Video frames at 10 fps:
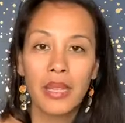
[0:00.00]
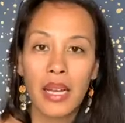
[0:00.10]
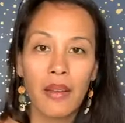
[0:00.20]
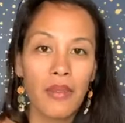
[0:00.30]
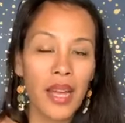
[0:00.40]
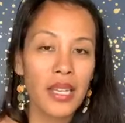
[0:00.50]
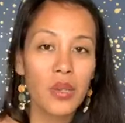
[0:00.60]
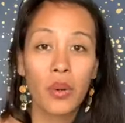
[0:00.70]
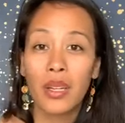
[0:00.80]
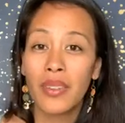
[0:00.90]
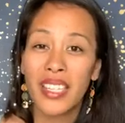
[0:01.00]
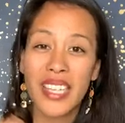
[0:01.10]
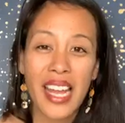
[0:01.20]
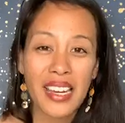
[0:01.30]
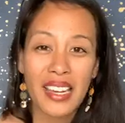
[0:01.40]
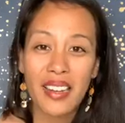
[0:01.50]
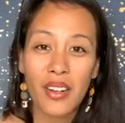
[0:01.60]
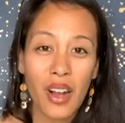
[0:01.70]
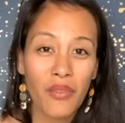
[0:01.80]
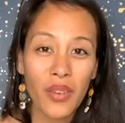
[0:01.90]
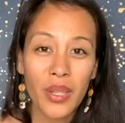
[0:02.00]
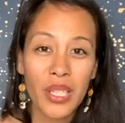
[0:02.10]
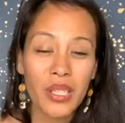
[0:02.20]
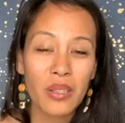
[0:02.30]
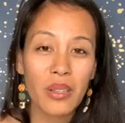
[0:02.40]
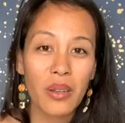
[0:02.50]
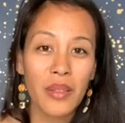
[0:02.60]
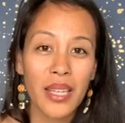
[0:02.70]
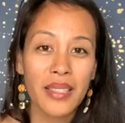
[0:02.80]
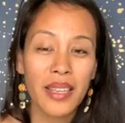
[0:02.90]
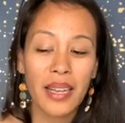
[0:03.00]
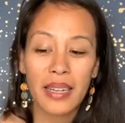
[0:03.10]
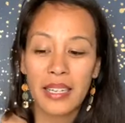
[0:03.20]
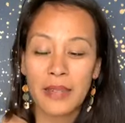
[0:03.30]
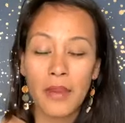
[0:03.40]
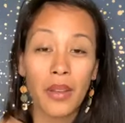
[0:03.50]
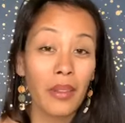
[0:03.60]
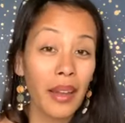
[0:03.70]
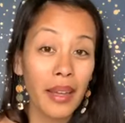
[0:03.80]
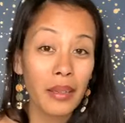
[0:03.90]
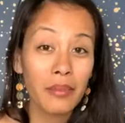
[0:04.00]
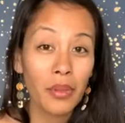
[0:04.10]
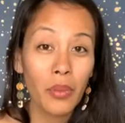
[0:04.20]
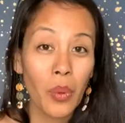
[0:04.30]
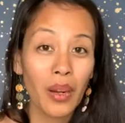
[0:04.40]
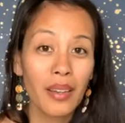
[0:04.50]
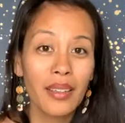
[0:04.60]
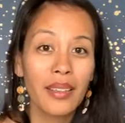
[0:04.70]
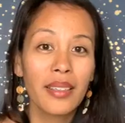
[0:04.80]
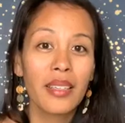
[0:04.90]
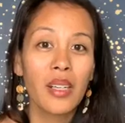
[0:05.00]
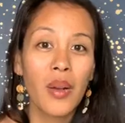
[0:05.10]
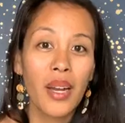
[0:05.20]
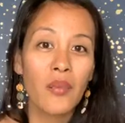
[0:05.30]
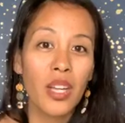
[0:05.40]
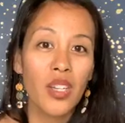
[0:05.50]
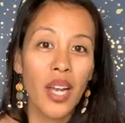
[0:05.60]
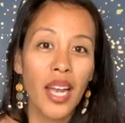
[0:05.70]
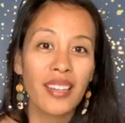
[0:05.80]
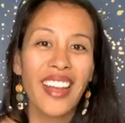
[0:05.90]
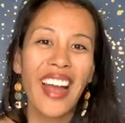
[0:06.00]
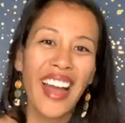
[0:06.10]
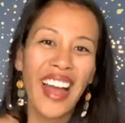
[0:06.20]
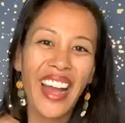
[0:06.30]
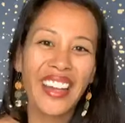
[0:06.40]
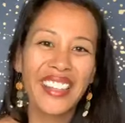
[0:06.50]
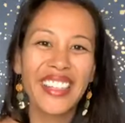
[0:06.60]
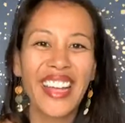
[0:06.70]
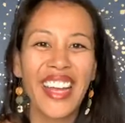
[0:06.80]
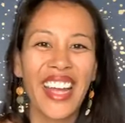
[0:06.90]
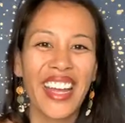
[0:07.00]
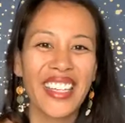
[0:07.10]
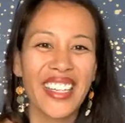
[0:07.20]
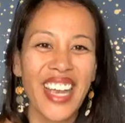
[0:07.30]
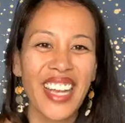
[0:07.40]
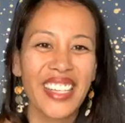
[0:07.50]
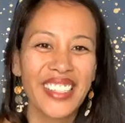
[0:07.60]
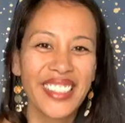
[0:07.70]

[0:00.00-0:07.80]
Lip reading: event or even attended a conference that's like online before? Go ahead and raise your hand. Ha! Hey, Janae.